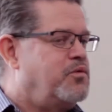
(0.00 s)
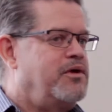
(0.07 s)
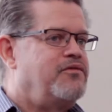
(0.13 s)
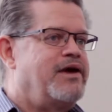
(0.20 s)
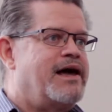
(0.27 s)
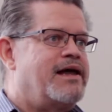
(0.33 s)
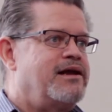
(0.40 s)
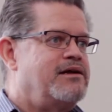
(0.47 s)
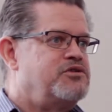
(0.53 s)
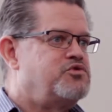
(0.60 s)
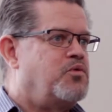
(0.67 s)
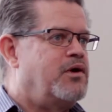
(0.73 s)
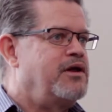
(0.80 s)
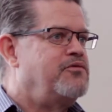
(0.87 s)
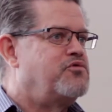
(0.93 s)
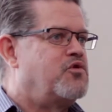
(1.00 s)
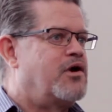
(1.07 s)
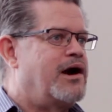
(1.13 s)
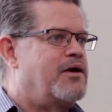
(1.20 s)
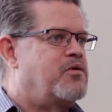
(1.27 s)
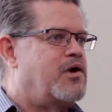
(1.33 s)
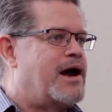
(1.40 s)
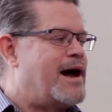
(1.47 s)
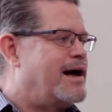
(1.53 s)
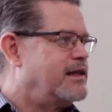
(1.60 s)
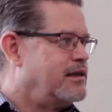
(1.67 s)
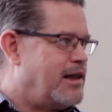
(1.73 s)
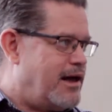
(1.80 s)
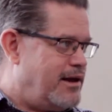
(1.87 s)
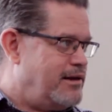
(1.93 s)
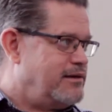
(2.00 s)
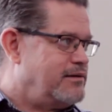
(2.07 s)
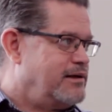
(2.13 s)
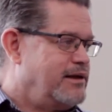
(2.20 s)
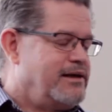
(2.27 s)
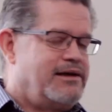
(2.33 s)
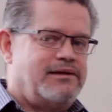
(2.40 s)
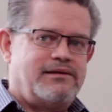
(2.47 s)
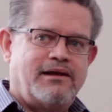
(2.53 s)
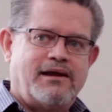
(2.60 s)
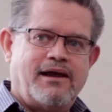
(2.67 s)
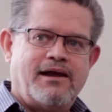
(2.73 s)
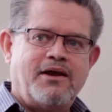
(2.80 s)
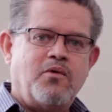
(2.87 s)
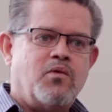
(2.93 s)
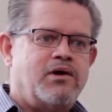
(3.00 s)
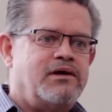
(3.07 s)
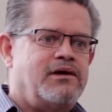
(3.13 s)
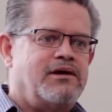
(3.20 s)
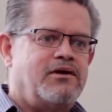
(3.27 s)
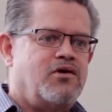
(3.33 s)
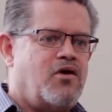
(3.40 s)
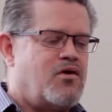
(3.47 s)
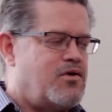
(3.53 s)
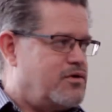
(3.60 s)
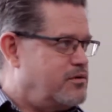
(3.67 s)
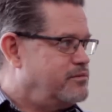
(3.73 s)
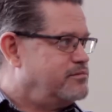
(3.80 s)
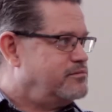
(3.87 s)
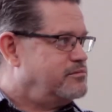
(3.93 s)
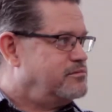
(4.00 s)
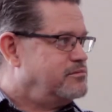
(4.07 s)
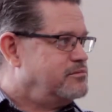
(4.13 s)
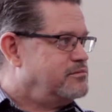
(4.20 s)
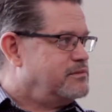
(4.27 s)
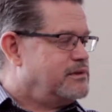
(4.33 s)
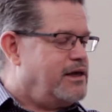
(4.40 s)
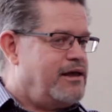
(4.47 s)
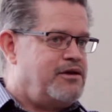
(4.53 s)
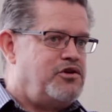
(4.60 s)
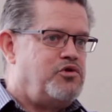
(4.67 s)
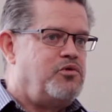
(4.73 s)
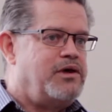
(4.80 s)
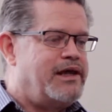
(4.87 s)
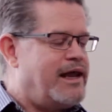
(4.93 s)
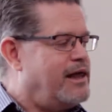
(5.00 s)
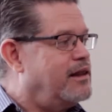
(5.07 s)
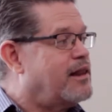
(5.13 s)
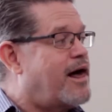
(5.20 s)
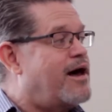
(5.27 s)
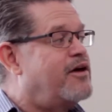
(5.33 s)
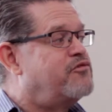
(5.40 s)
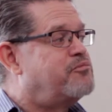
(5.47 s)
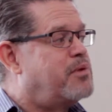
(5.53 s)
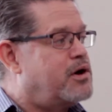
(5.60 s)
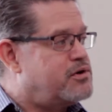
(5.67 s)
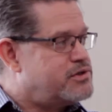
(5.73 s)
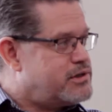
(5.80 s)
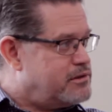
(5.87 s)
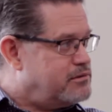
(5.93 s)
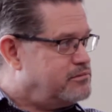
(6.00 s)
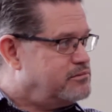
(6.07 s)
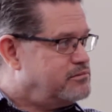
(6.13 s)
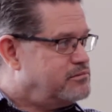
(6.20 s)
You know, we've got a 24-hour hotline that anyone can call, and you get a live person.